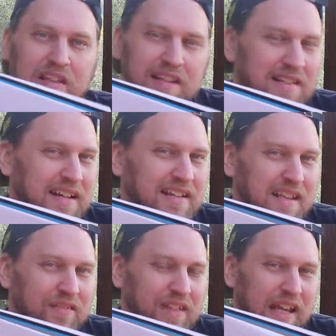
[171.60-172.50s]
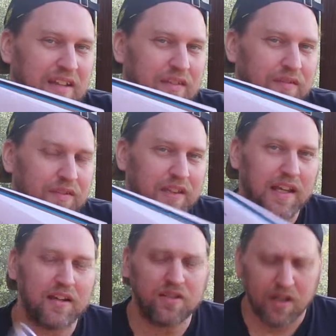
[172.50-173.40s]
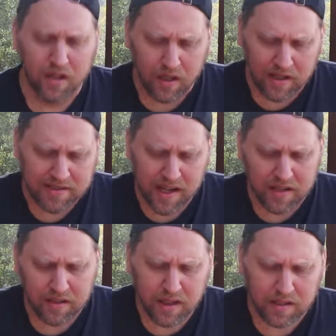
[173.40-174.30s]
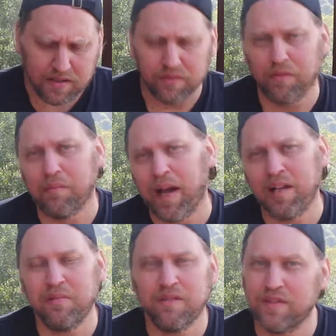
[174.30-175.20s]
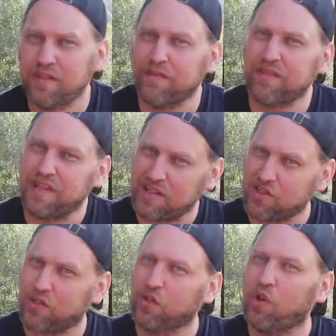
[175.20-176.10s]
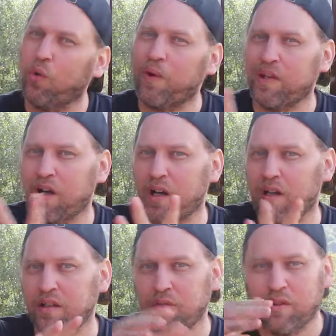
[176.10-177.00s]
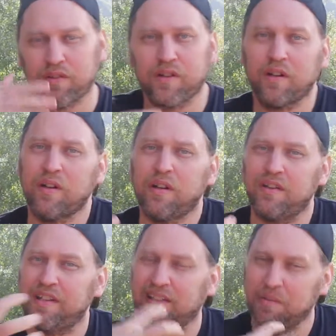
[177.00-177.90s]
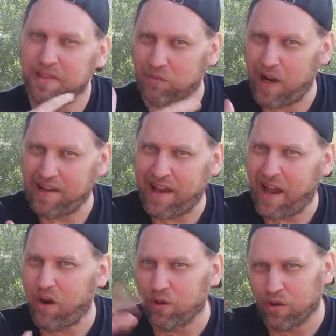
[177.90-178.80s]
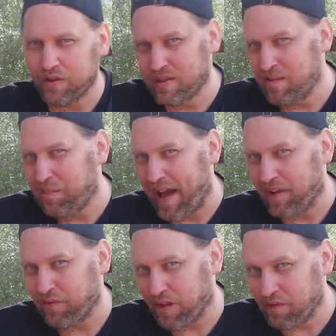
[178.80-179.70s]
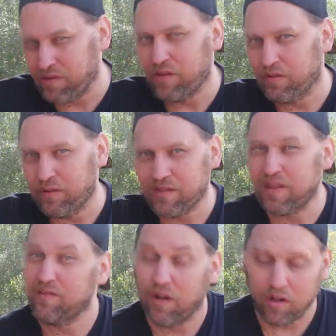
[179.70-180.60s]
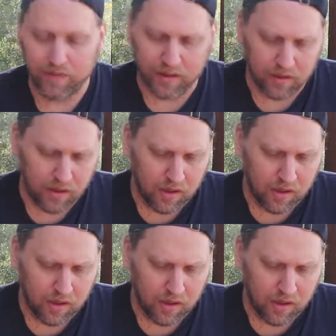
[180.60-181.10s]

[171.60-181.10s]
like 6, 7, 8 different things. It's kind of like to remind me of the different things that are going on, whether they're dealing with it right now or it's in the background, it's evolving.